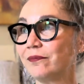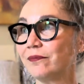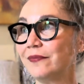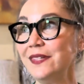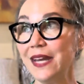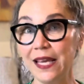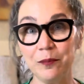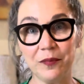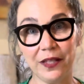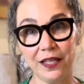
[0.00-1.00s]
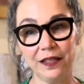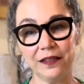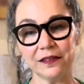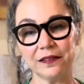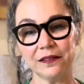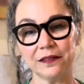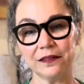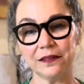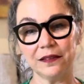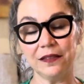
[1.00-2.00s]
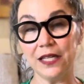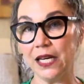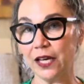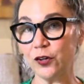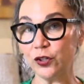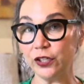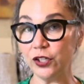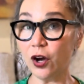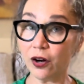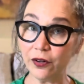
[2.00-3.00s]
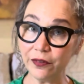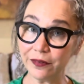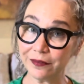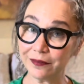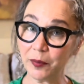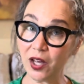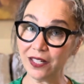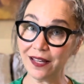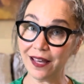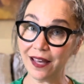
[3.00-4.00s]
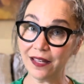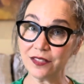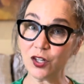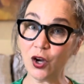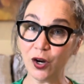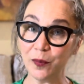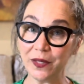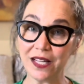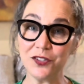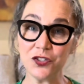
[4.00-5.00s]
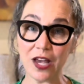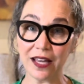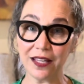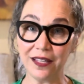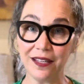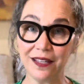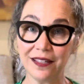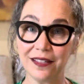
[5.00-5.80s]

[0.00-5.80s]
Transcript: Namely, Knitting a Good Yarn podcast, Carmen and Jackie.